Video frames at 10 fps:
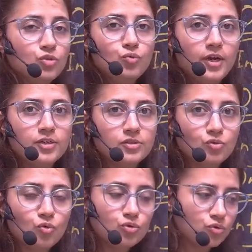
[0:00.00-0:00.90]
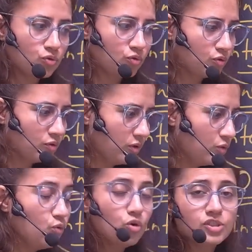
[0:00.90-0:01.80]
students, those
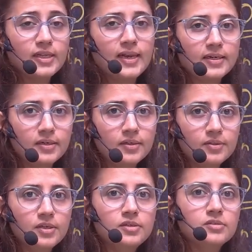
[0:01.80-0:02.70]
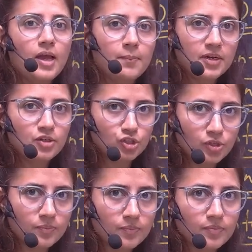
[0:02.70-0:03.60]
who got selected in these
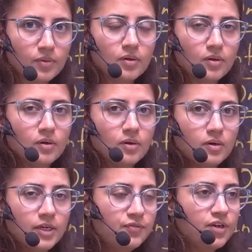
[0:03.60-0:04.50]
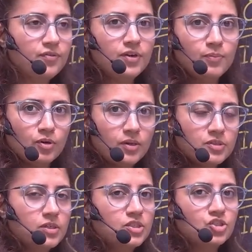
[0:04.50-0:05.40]
apprenticeship, different
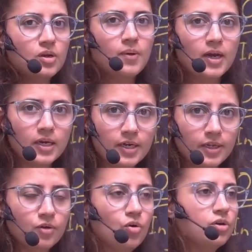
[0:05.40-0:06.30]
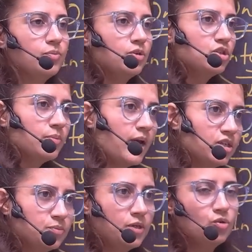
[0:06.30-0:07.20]
programs in digital marketing or in project
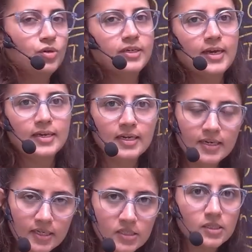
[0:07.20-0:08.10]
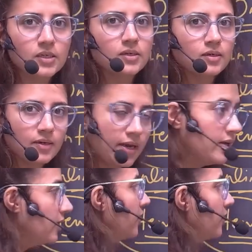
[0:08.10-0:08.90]
management or data analytics, right?